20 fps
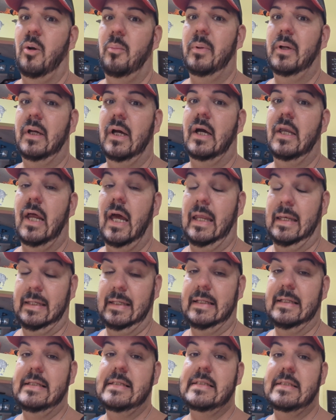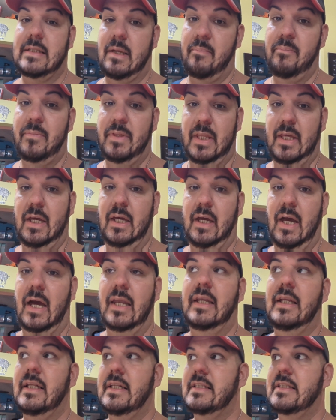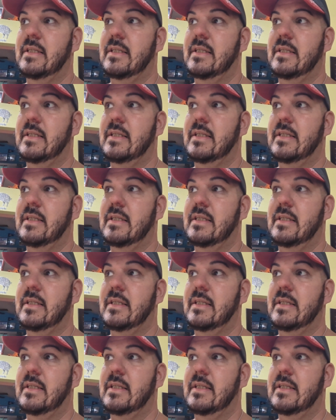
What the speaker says: oh my God, I need something, I need